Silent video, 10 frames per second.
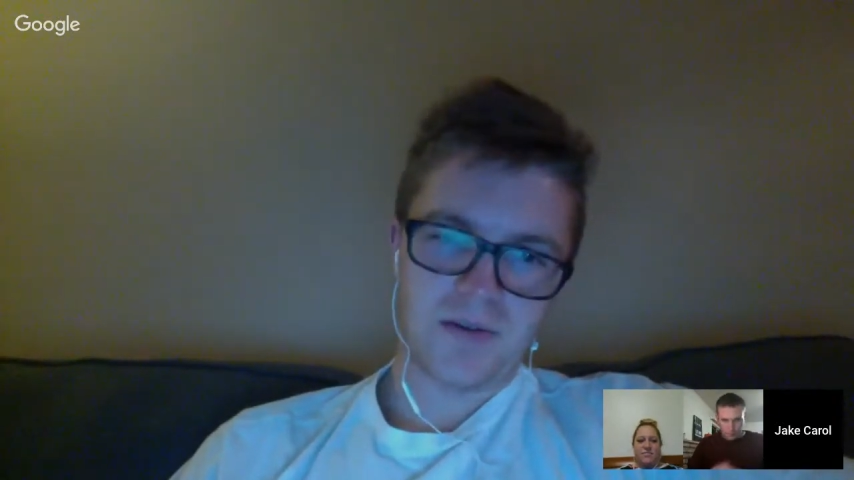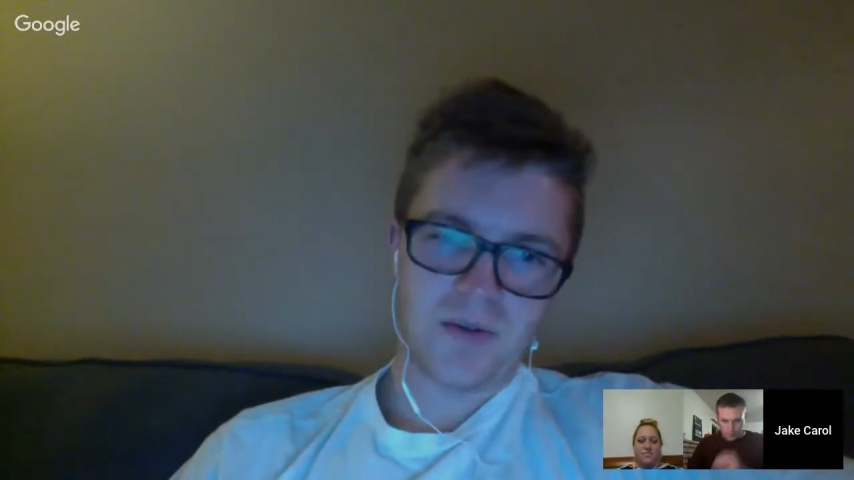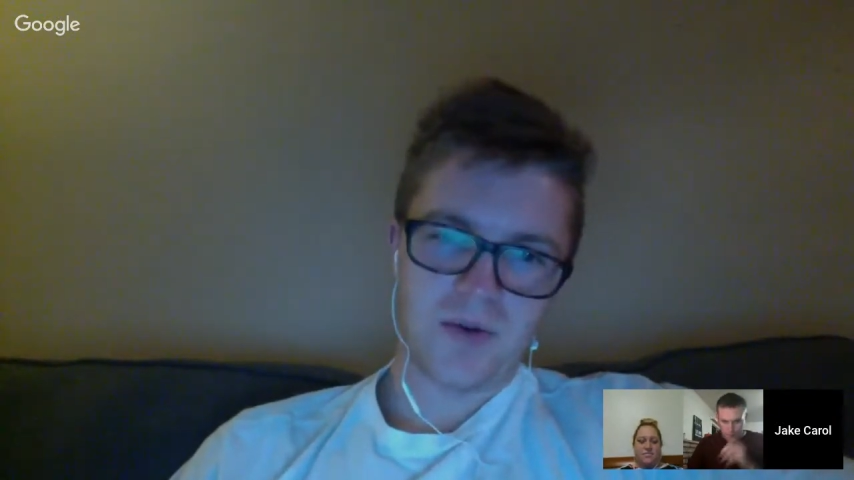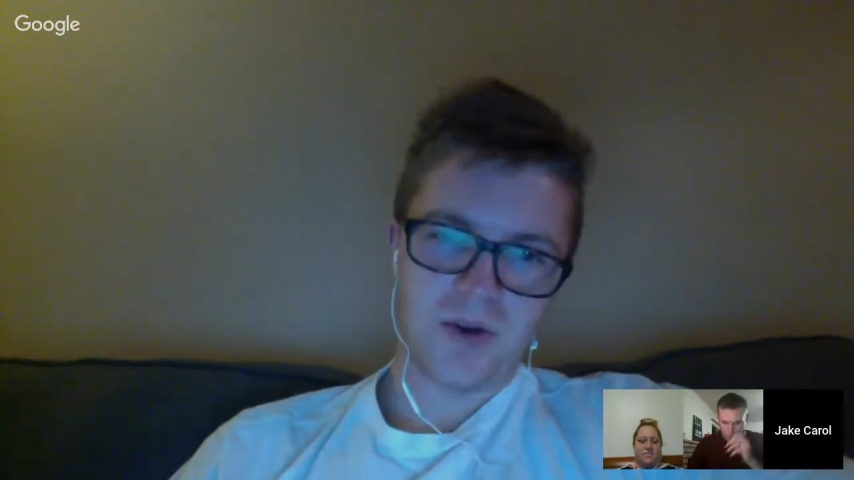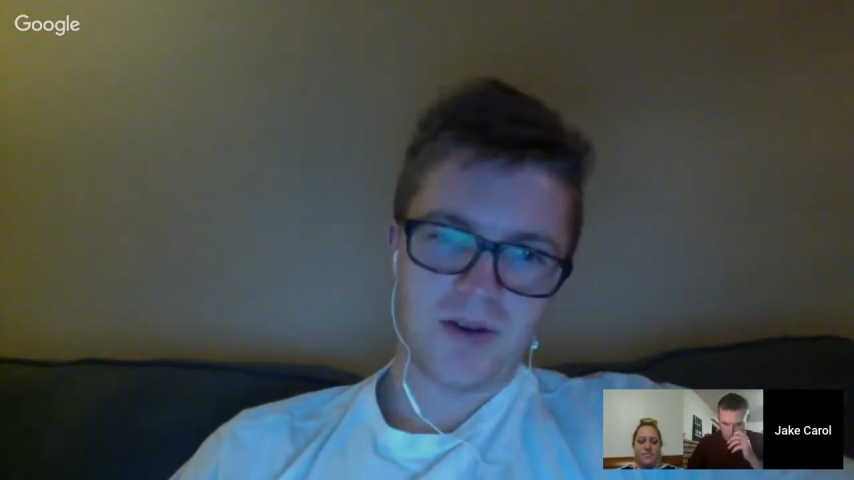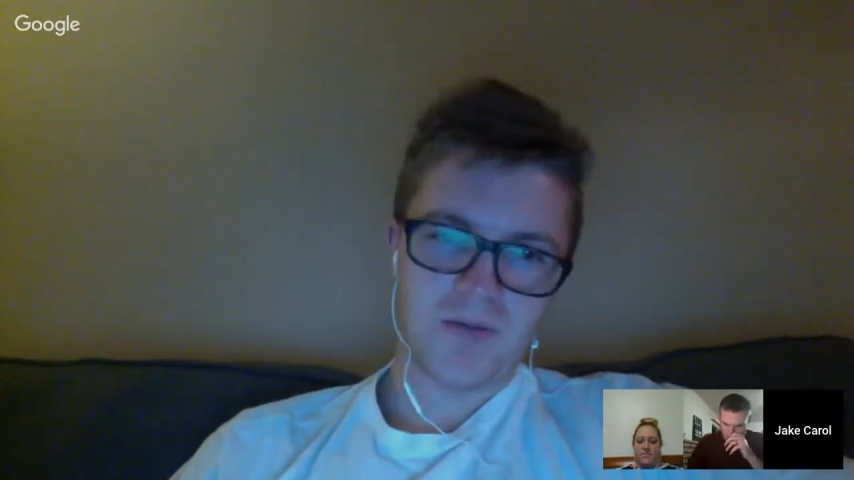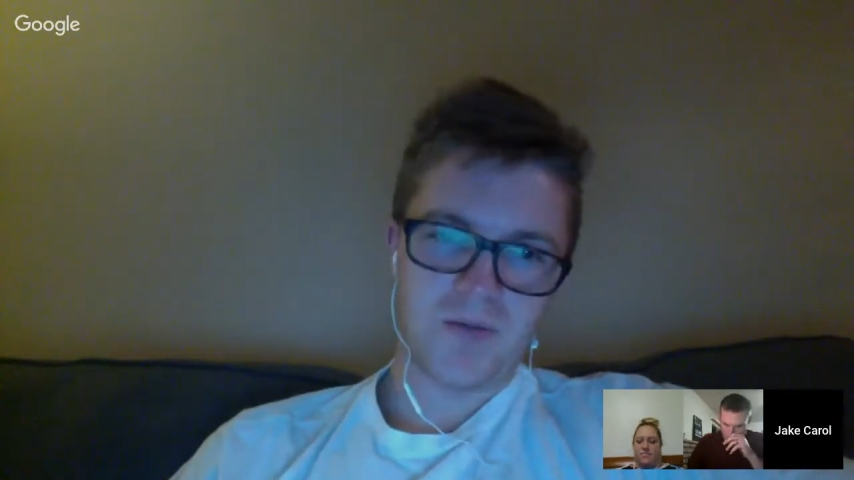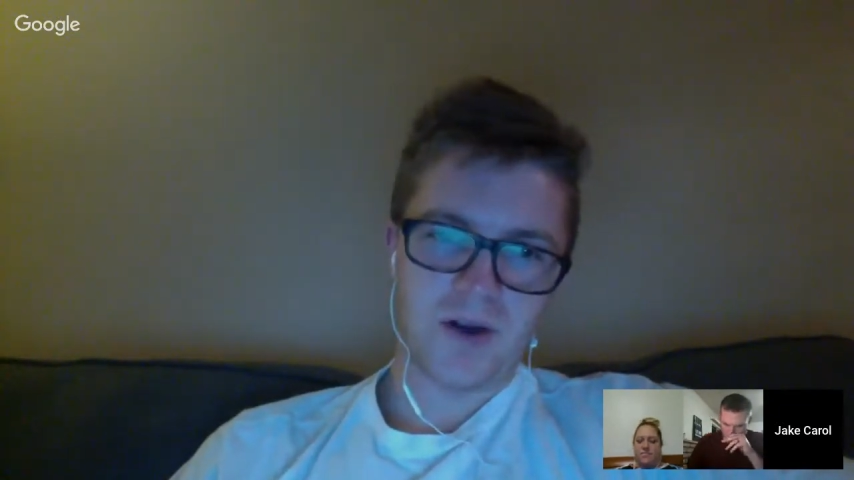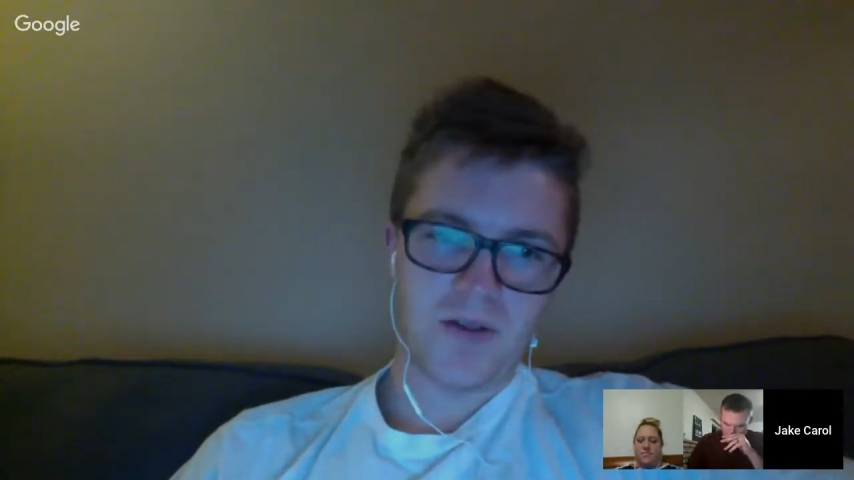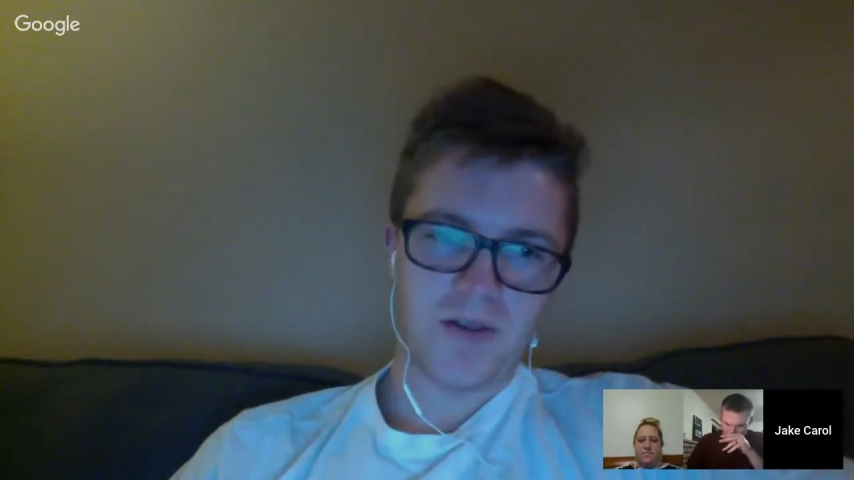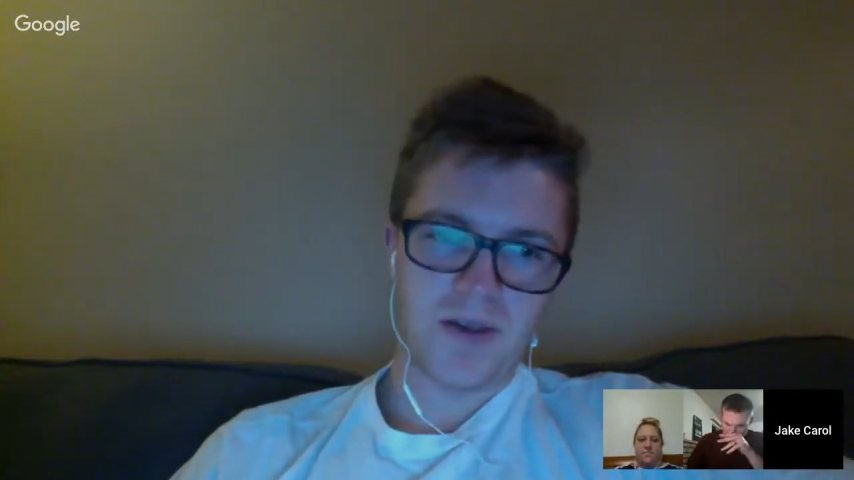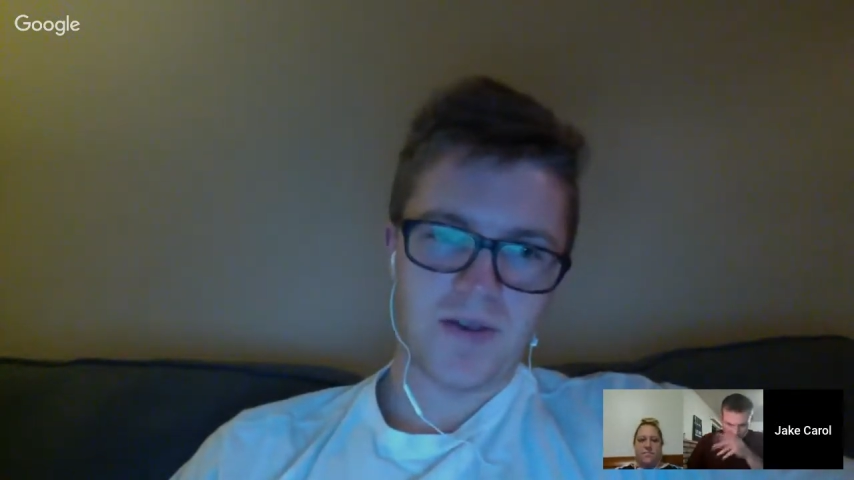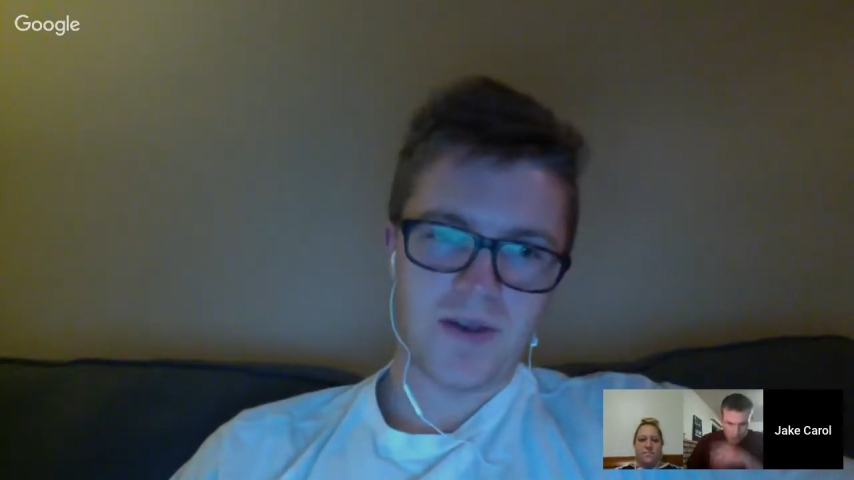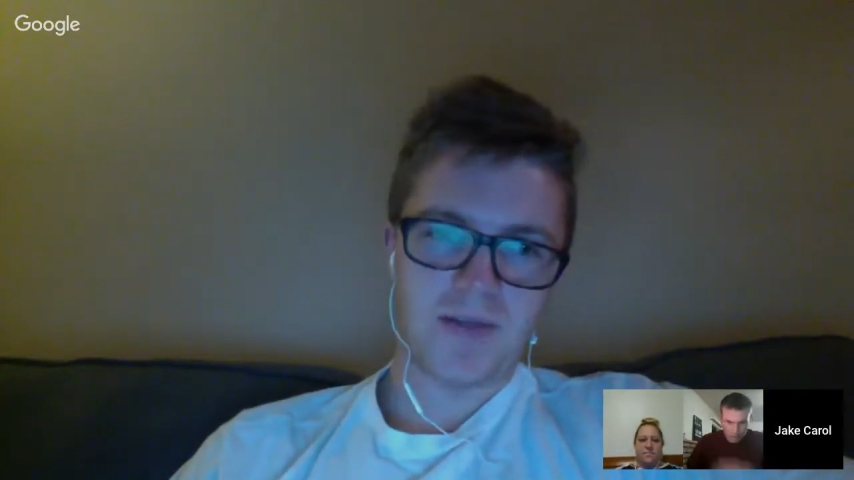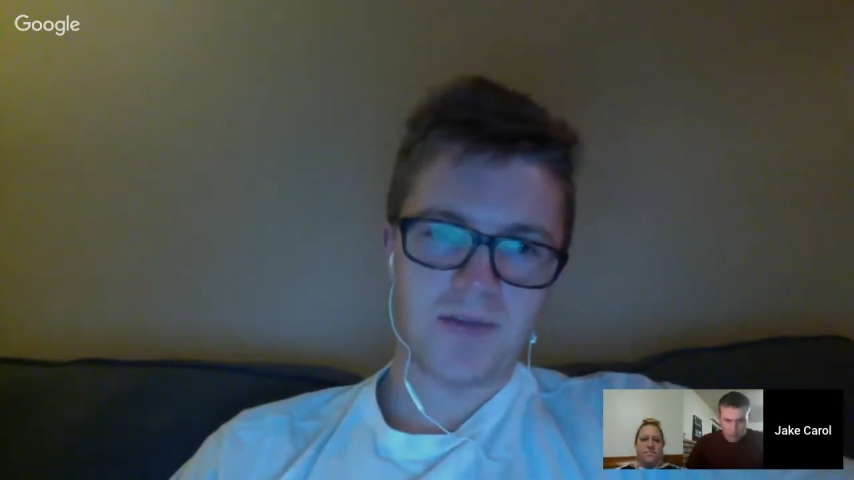0.1, then
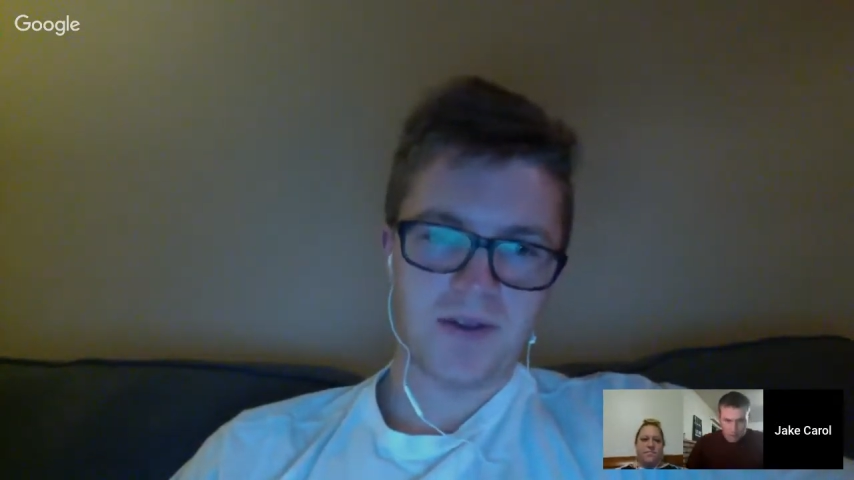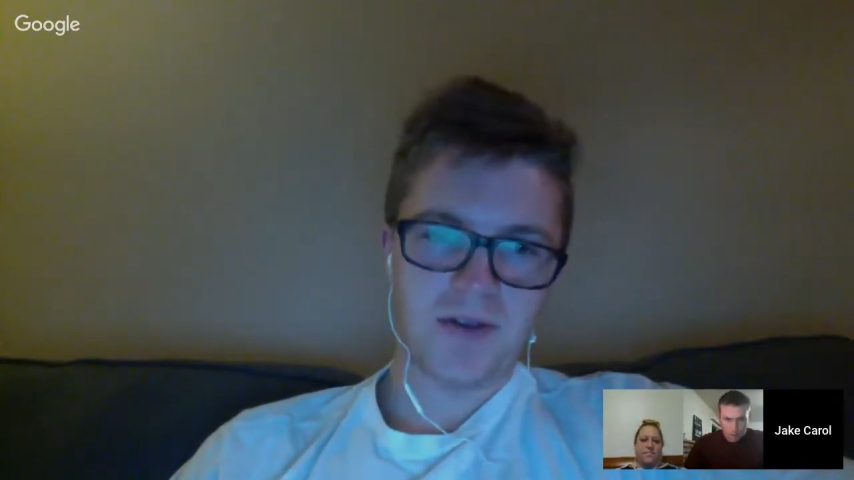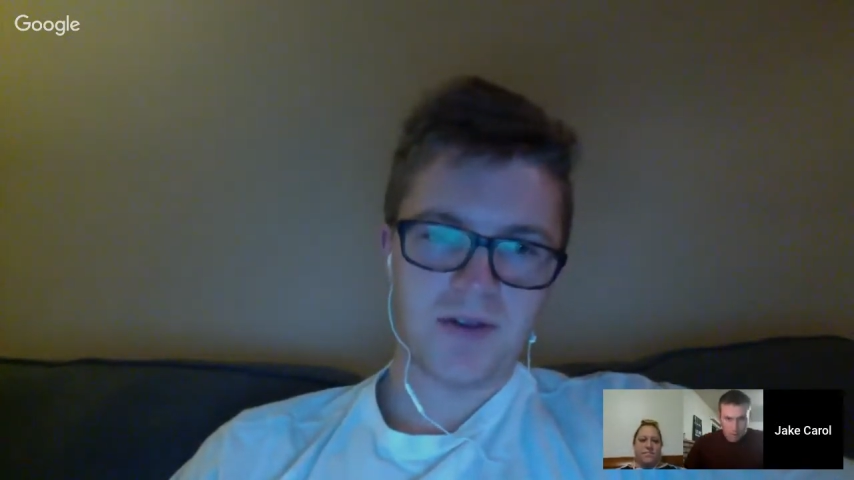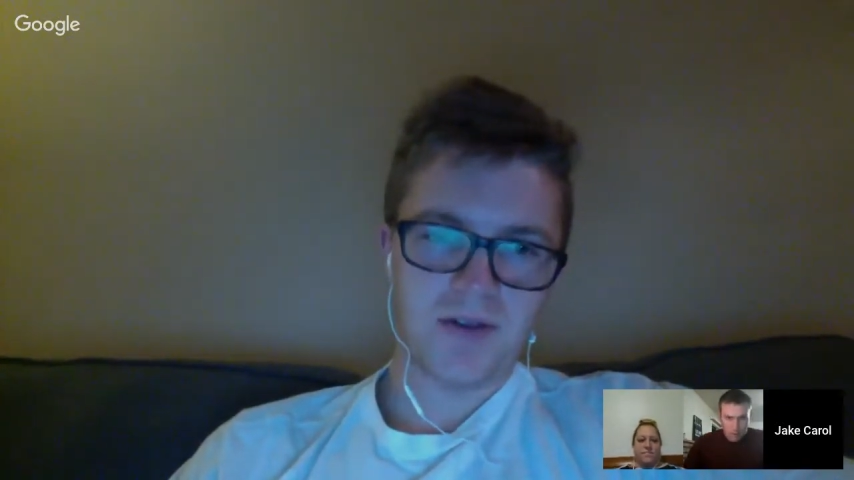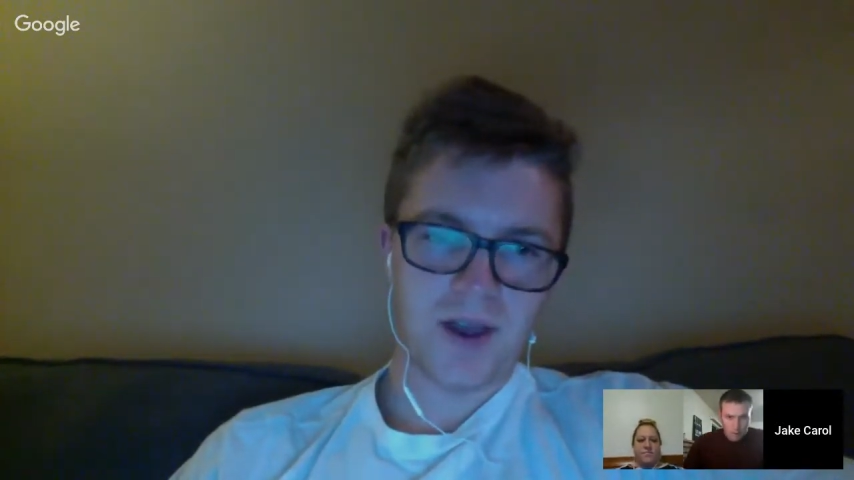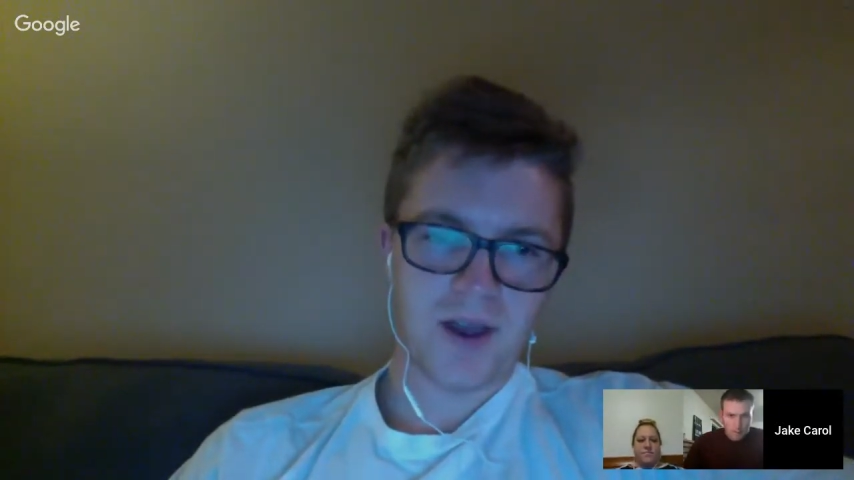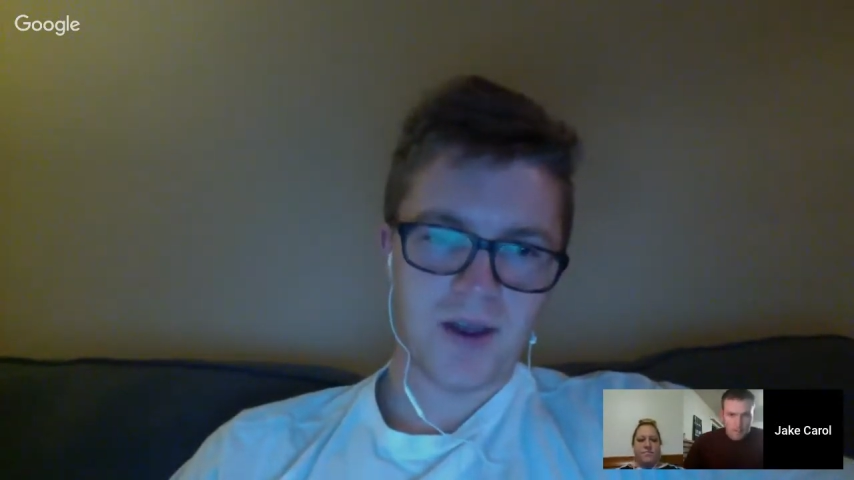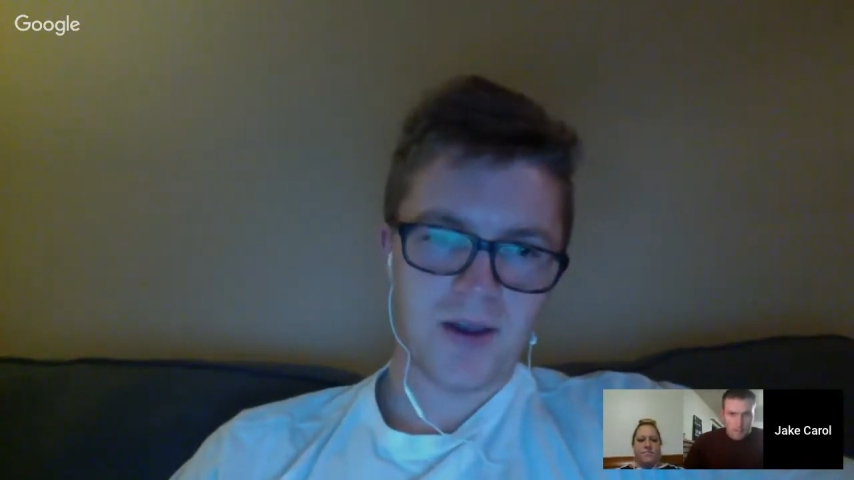that means okay.